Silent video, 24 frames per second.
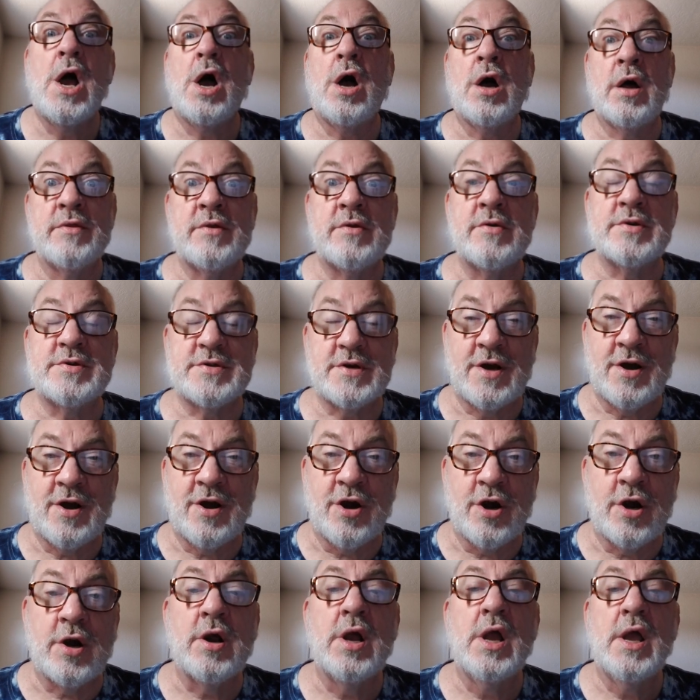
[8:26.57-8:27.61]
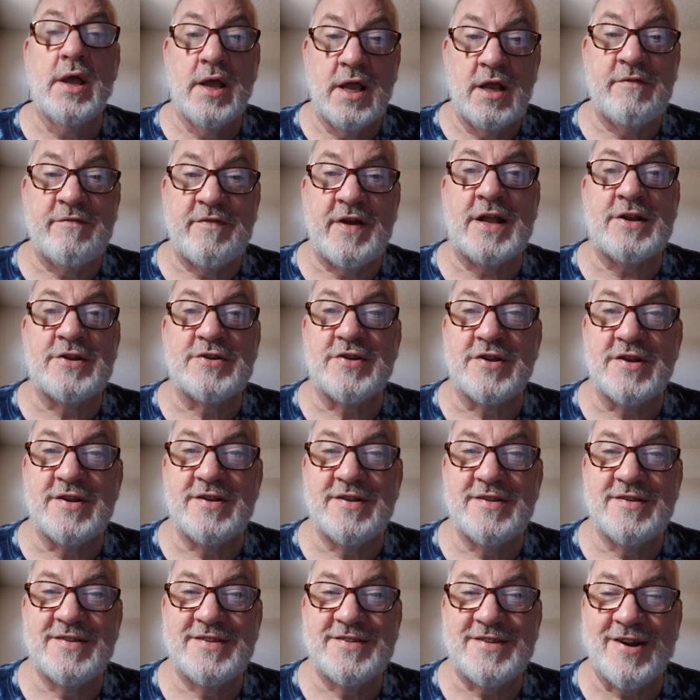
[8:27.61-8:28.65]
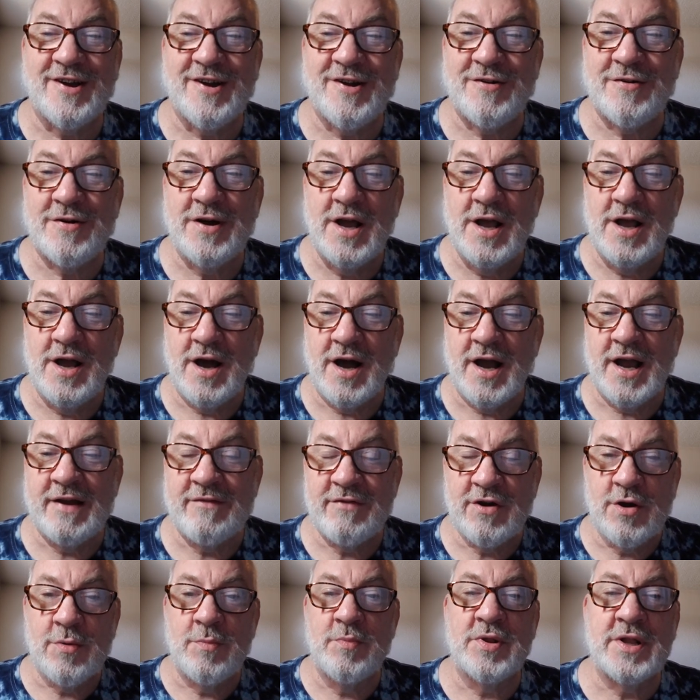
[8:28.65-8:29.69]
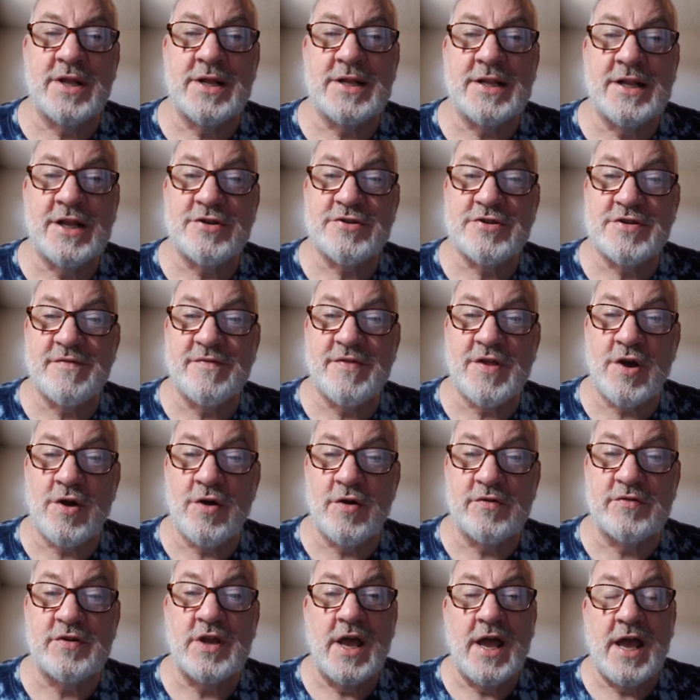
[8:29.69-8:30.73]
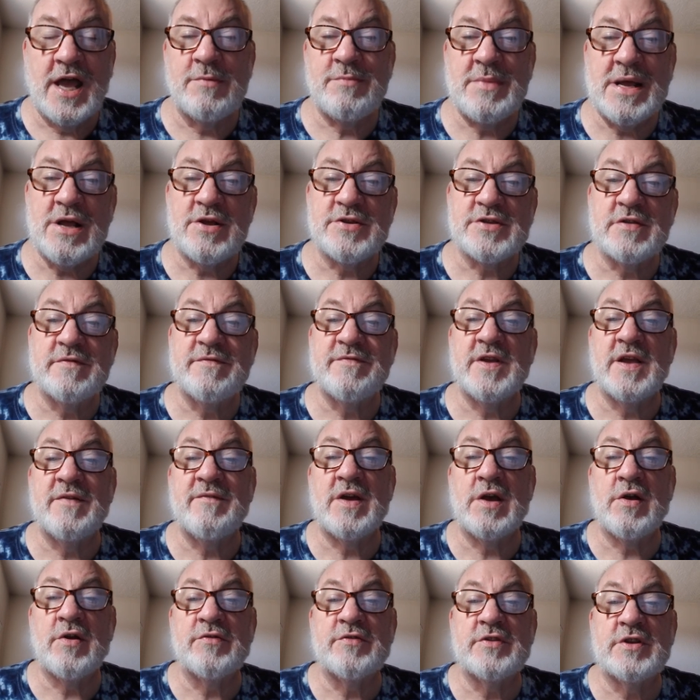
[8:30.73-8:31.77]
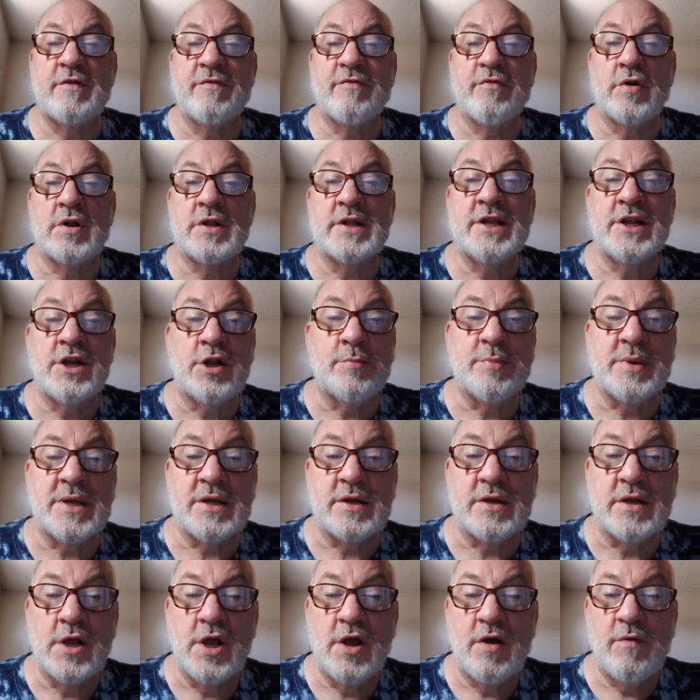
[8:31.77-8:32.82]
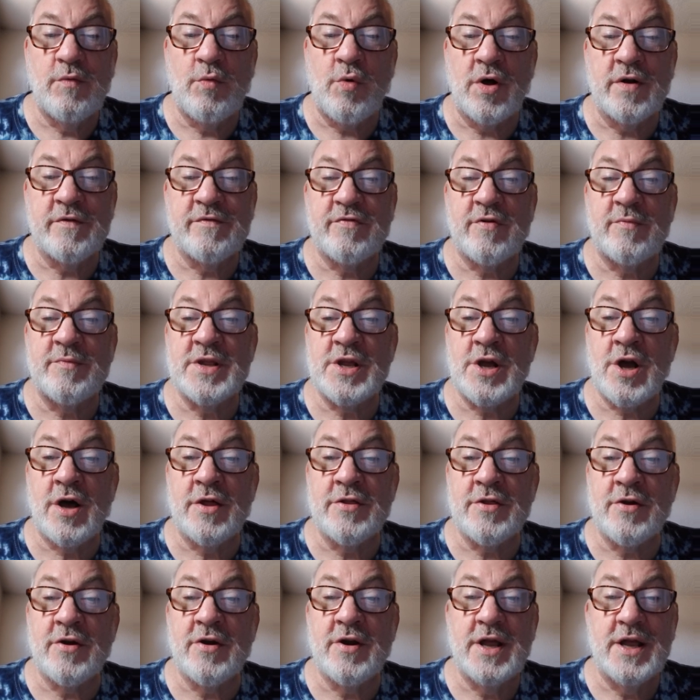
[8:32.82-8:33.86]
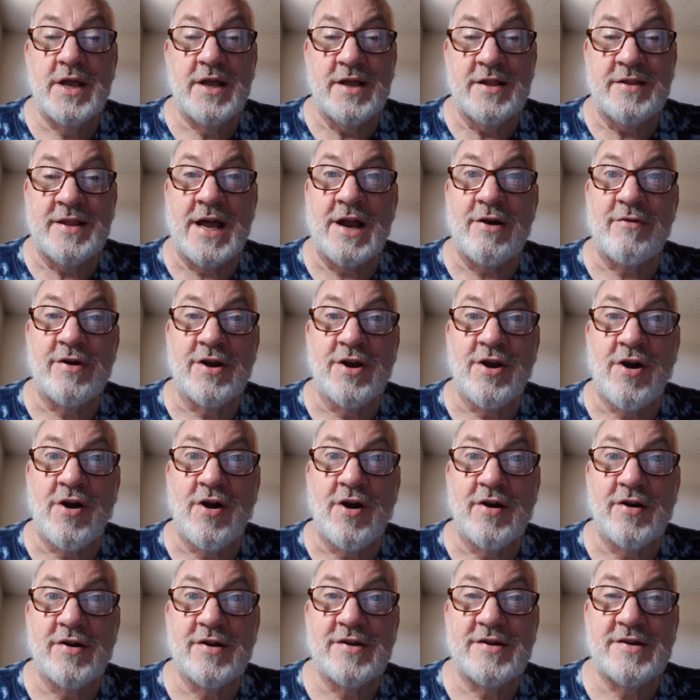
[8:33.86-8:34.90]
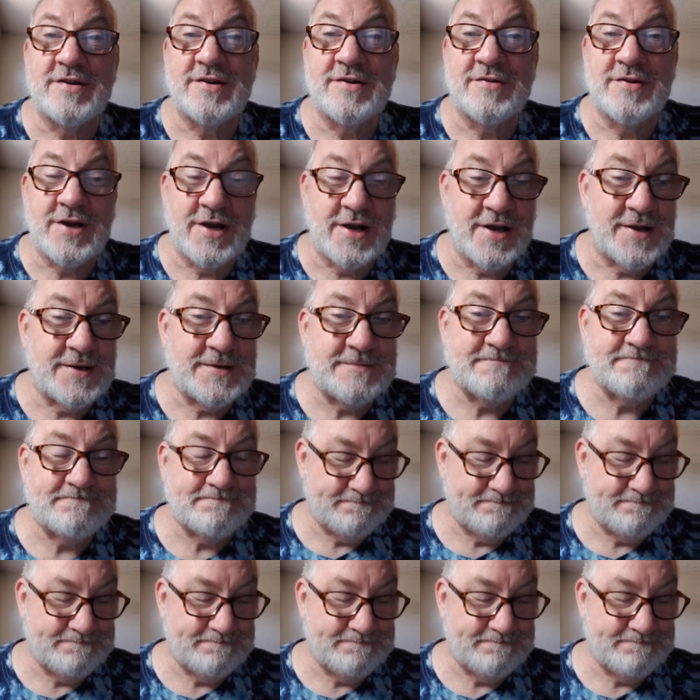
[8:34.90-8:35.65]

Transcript: Others are invented. So I have a complete list of those. And males and females differ a little bit one from the other in that regard. Okay?